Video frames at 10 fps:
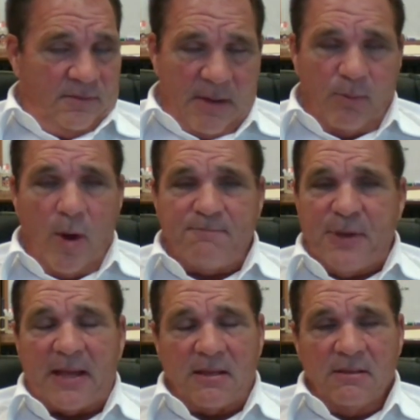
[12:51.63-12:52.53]
#1
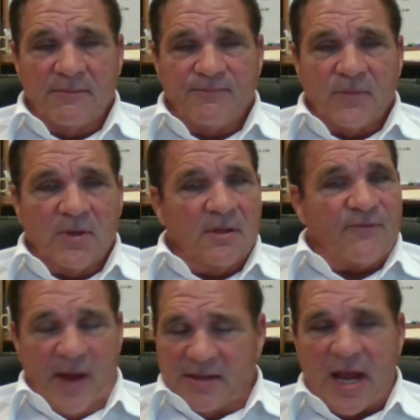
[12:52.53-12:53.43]
pick,
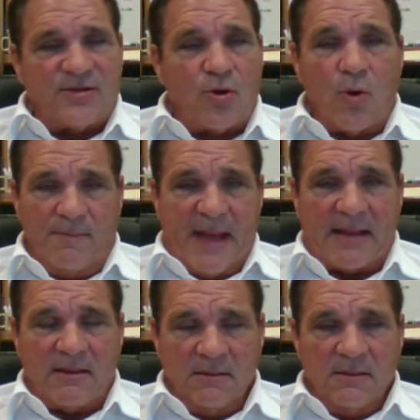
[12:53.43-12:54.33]
franchise quarterback.